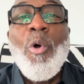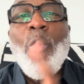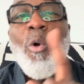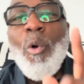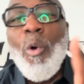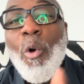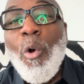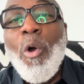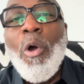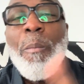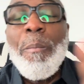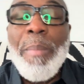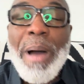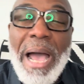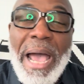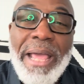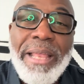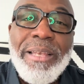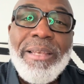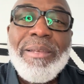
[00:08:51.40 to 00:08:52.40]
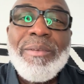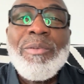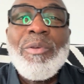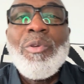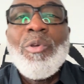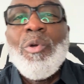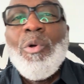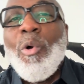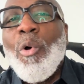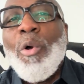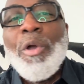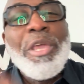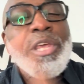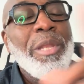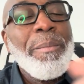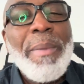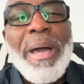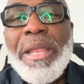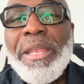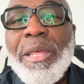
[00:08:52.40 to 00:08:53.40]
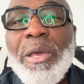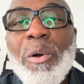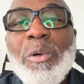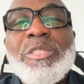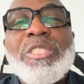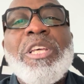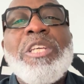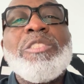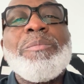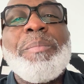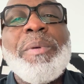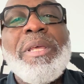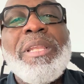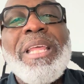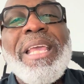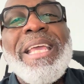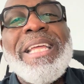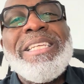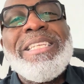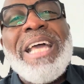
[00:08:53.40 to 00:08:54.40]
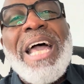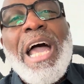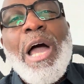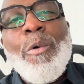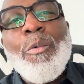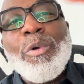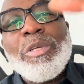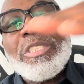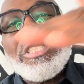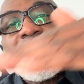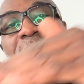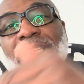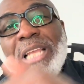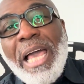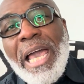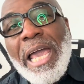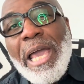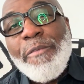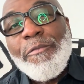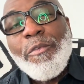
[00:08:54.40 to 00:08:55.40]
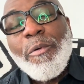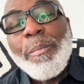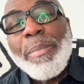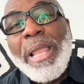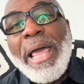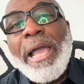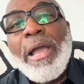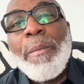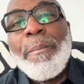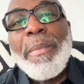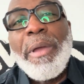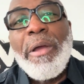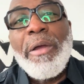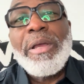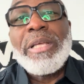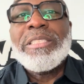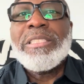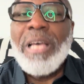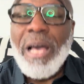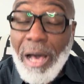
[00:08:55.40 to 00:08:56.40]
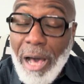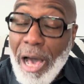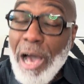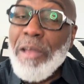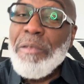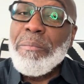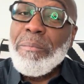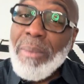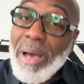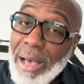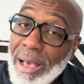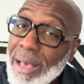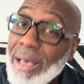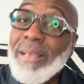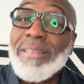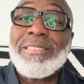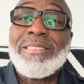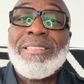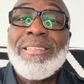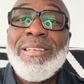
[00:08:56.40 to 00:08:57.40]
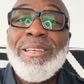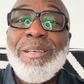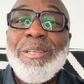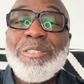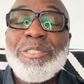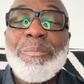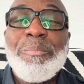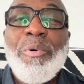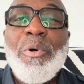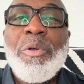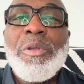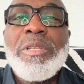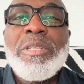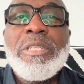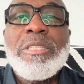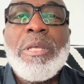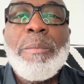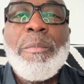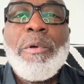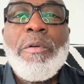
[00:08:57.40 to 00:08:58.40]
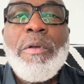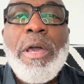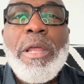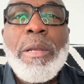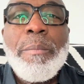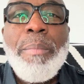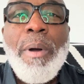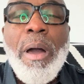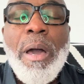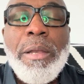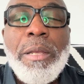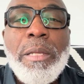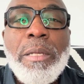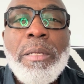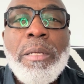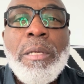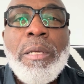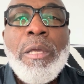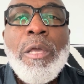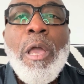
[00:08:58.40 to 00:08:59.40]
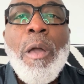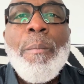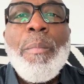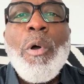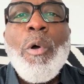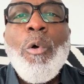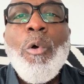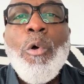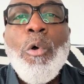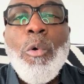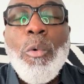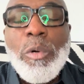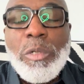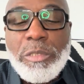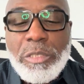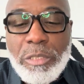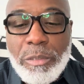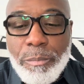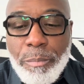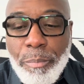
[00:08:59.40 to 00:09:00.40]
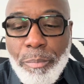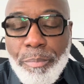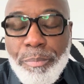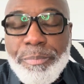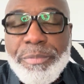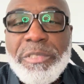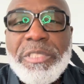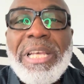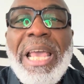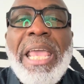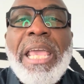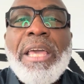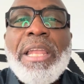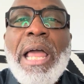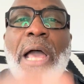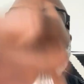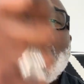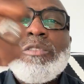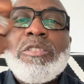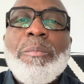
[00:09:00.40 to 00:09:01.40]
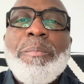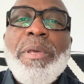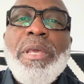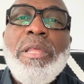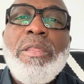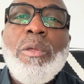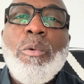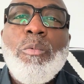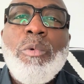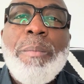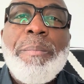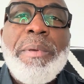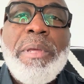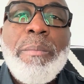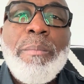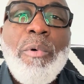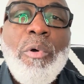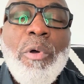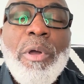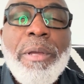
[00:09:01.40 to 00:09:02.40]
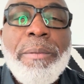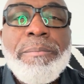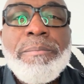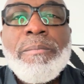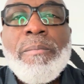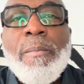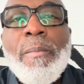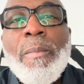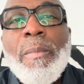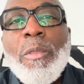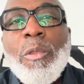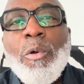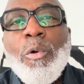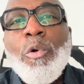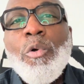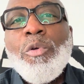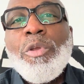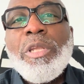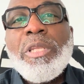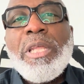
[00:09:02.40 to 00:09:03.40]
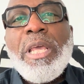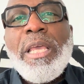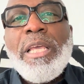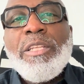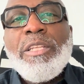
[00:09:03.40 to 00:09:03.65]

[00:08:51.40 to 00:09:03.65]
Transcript: or Biden or anybody else. There's been a downward slide for black Americans en masse supporting the Democratic Party. But who was taken out to be the whipping boy? Who did they